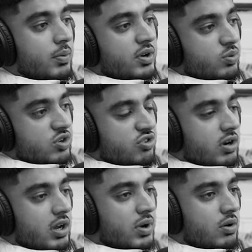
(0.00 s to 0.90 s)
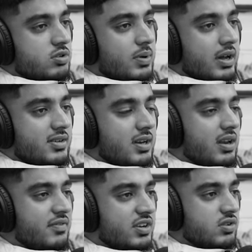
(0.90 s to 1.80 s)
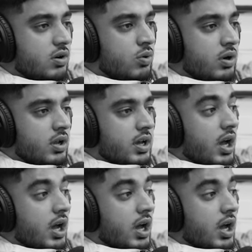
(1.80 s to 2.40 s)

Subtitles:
I went to a trial when I was about 10, 11 years old